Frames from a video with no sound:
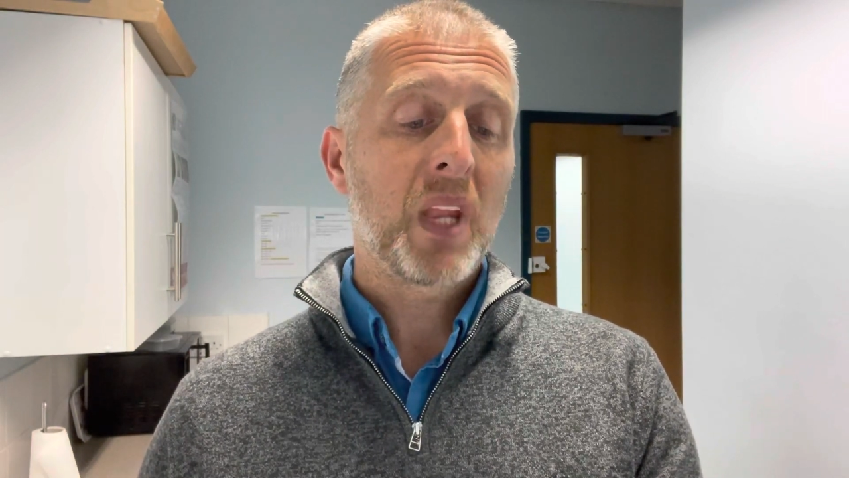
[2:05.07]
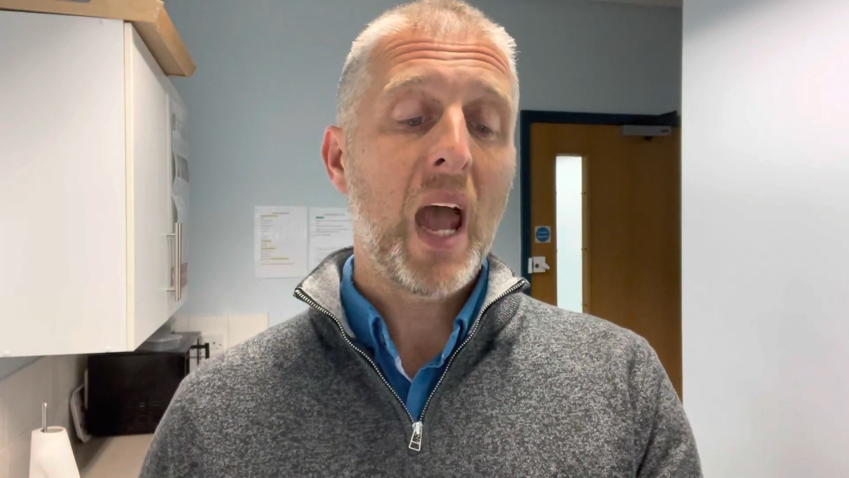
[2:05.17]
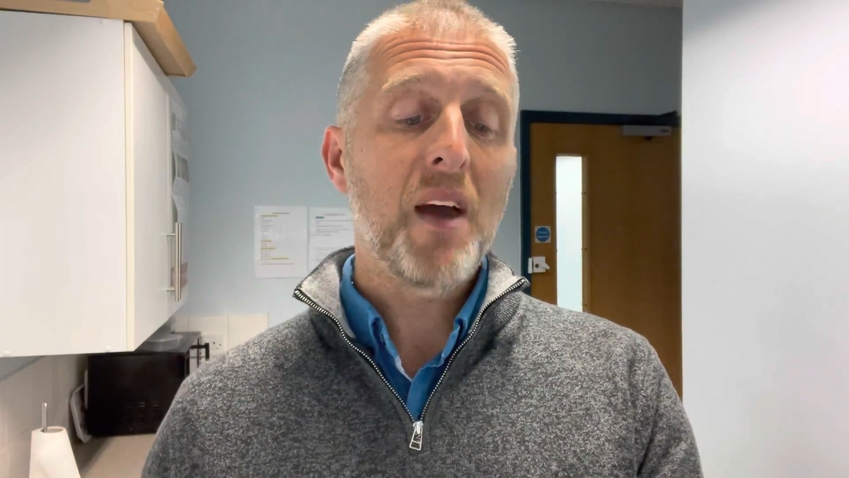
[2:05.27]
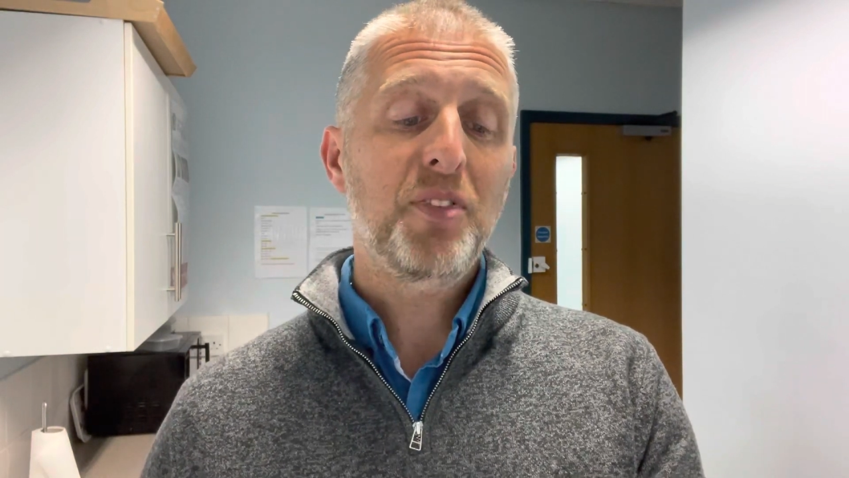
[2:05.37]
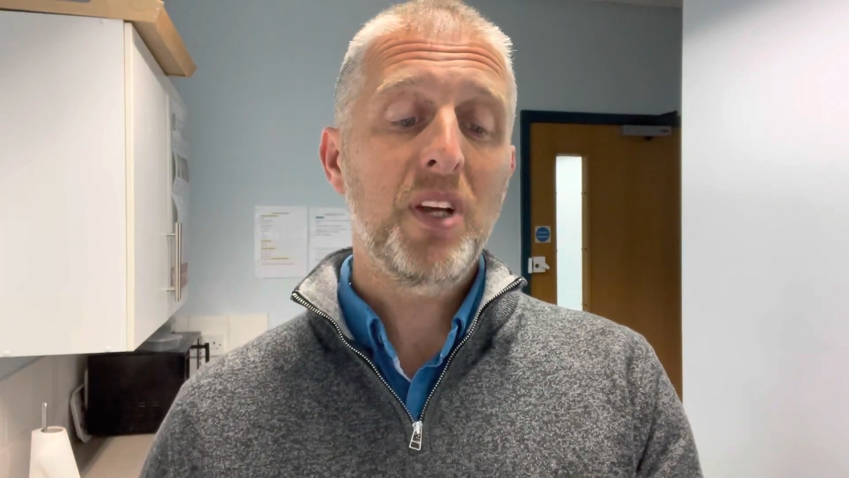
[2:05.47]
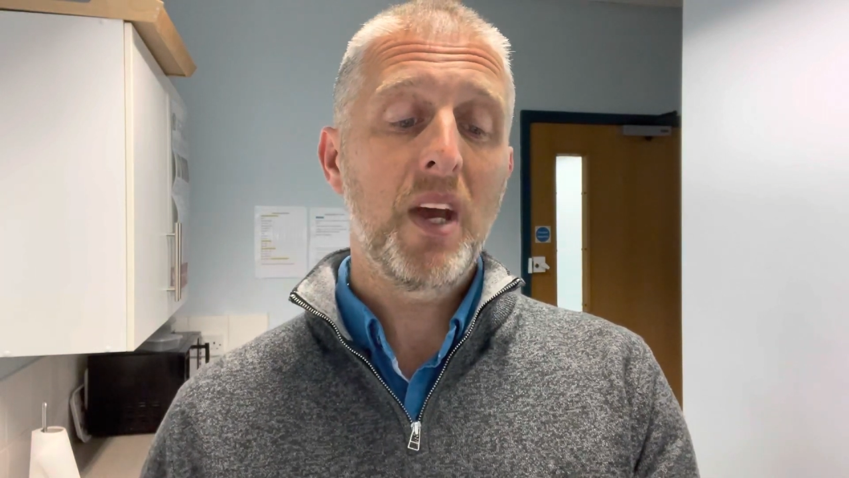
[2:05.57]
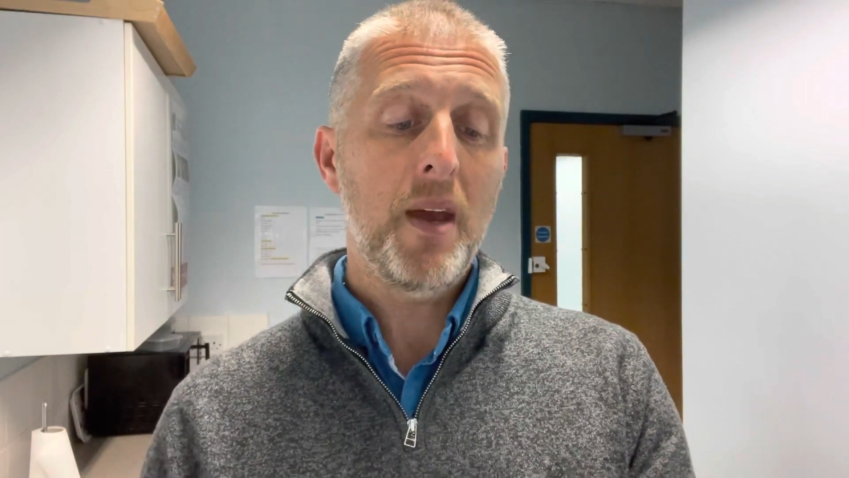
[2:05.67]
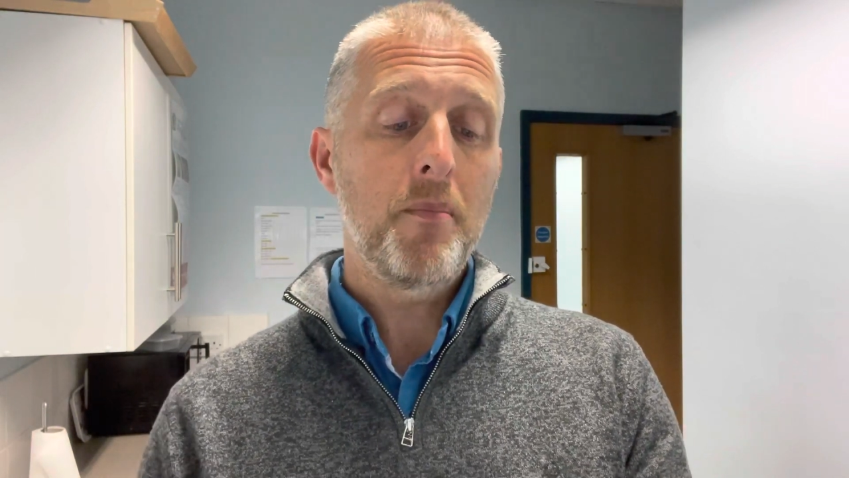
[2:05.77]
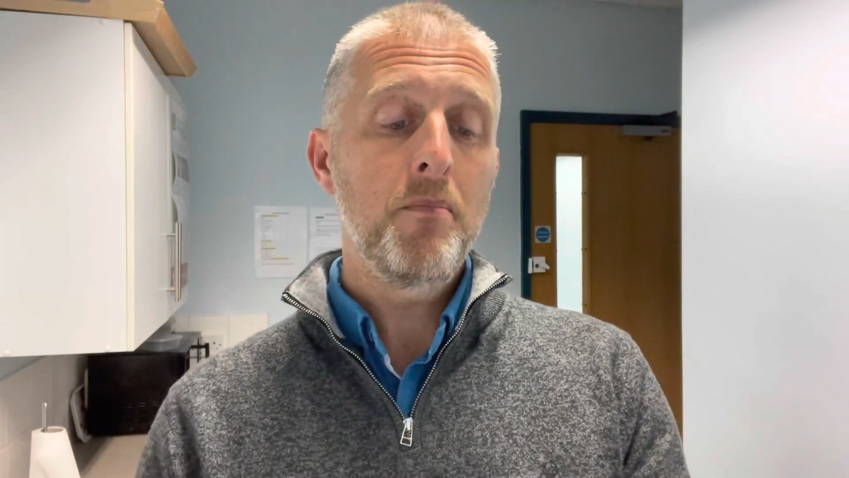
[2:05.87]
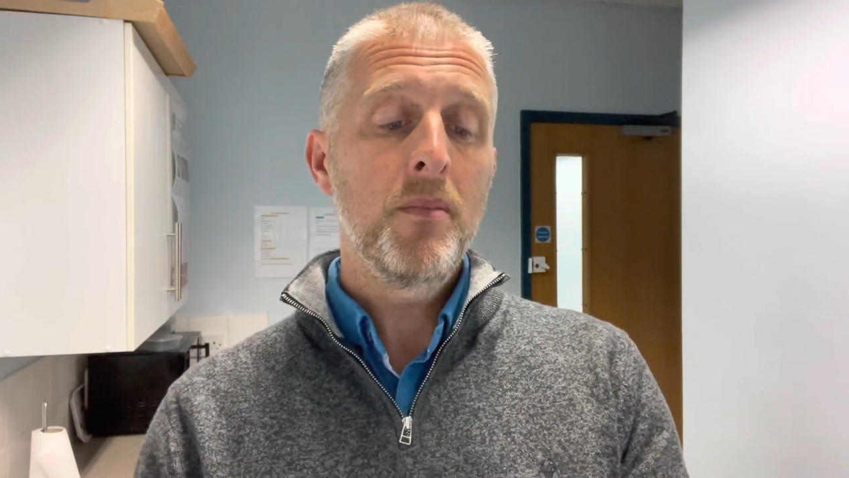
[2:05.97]
After
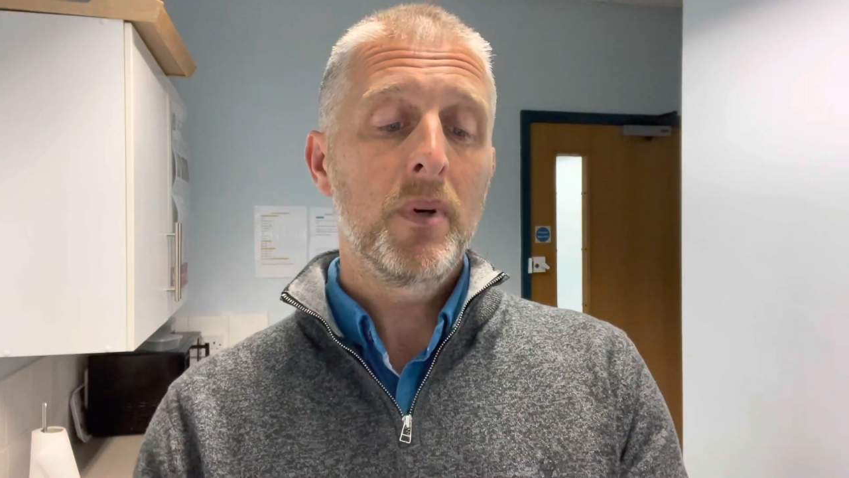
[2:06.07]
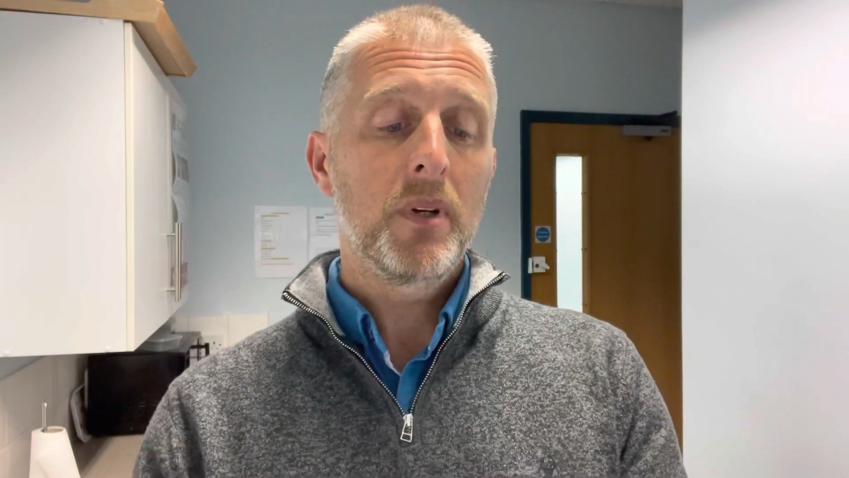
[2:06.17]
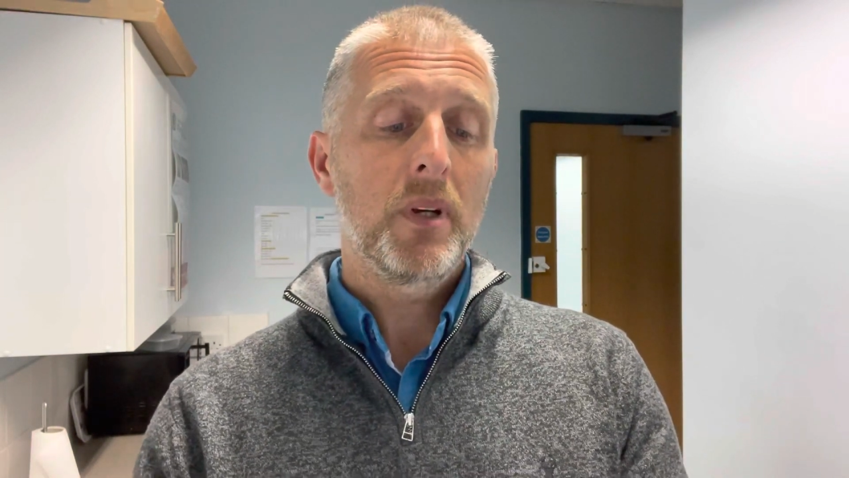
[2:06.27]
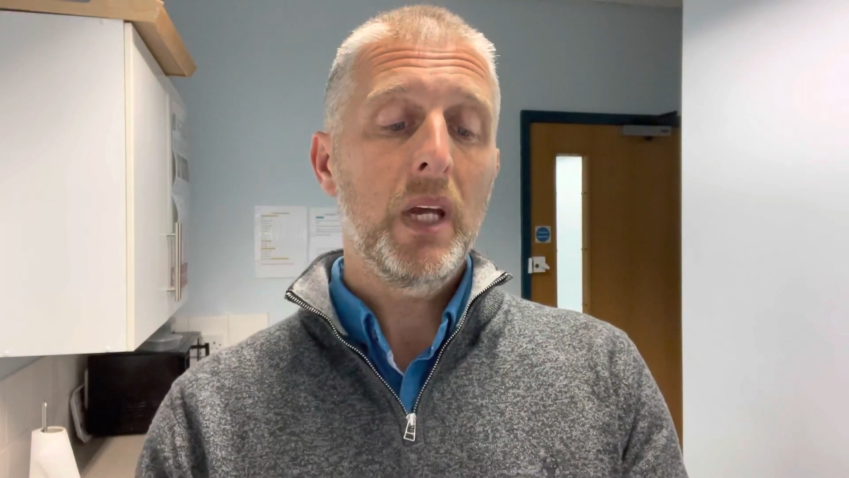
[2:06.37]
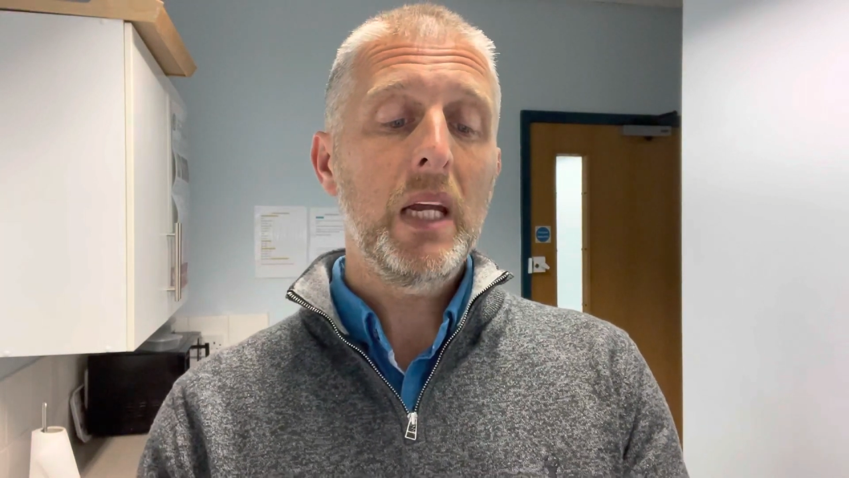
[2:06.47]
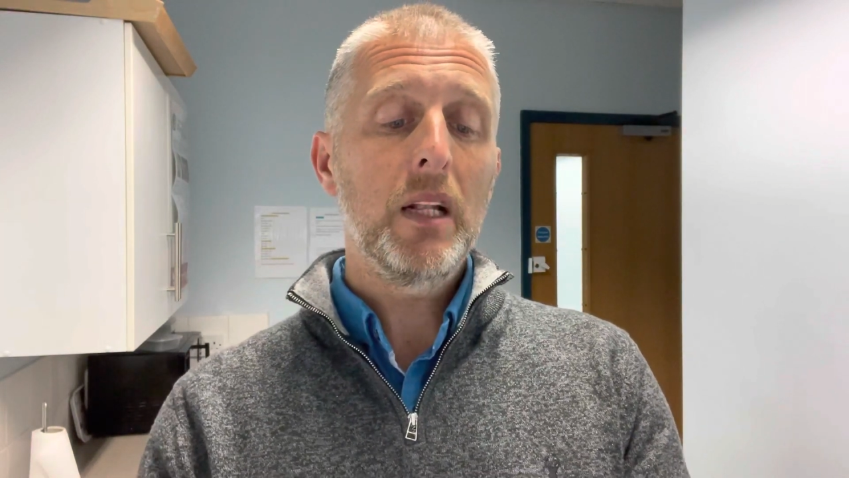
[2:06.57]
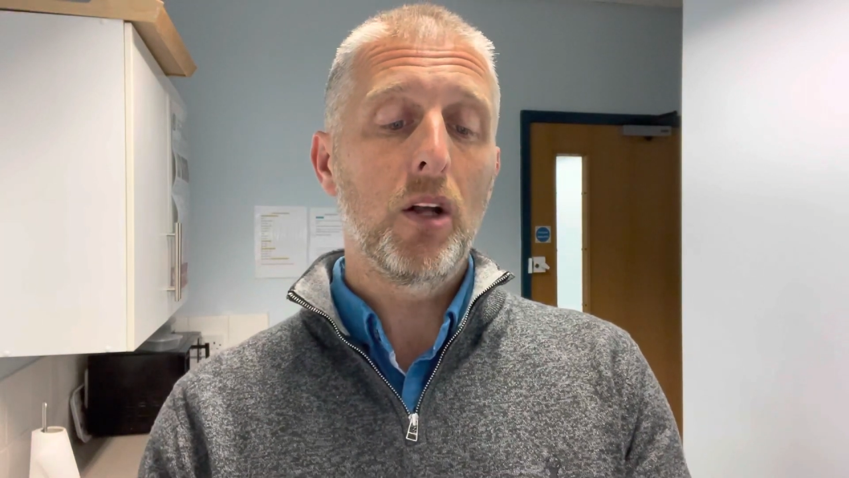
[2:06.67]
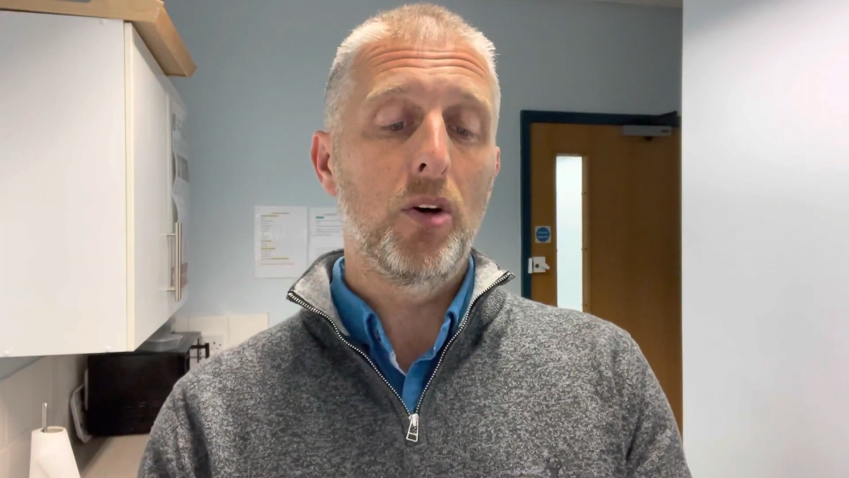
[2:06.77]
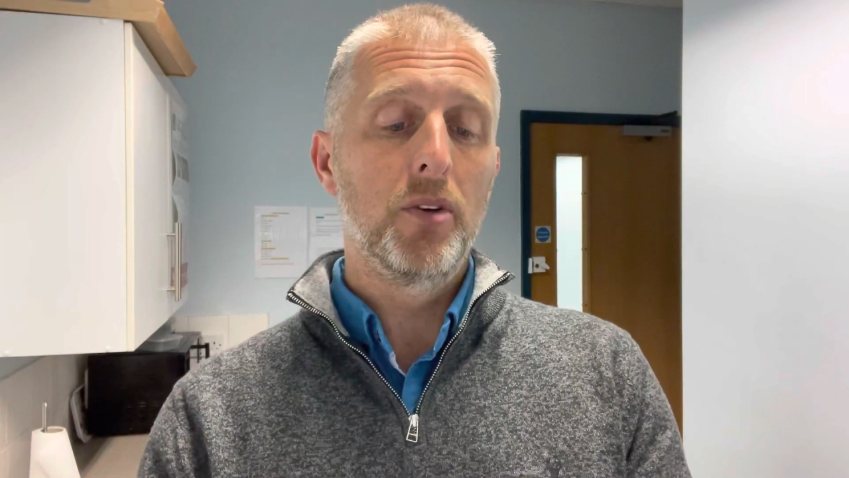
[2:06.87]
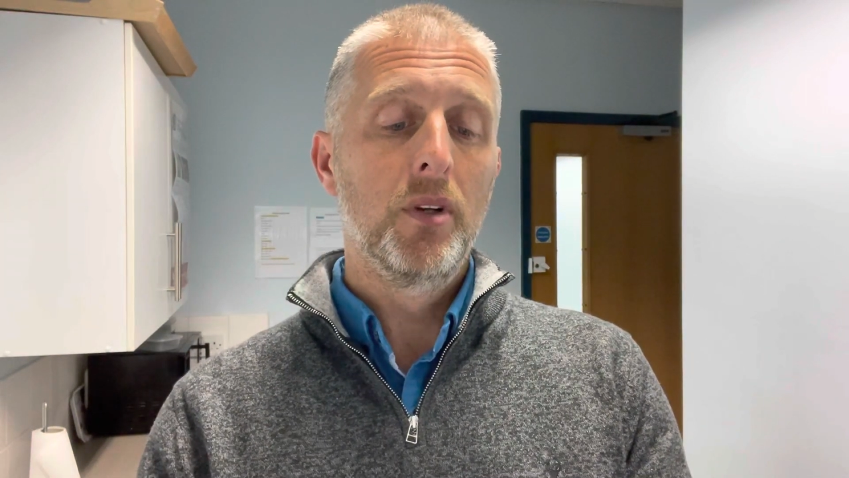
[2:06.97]
him,
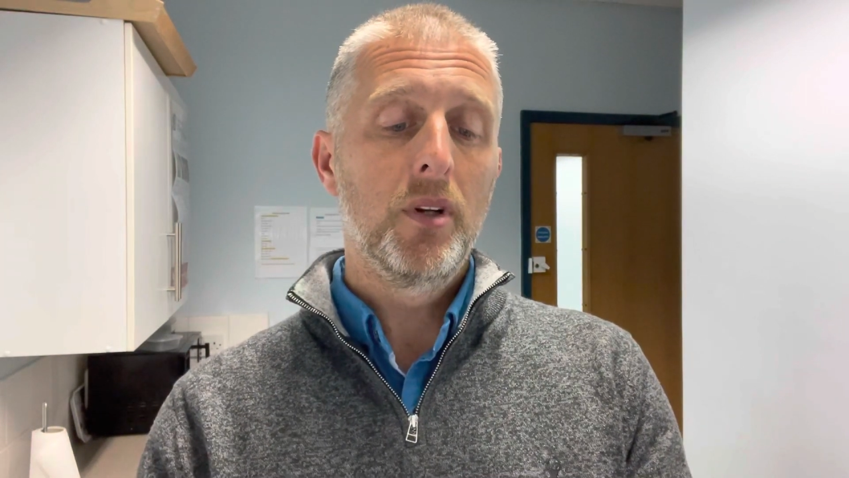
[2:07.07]
Elon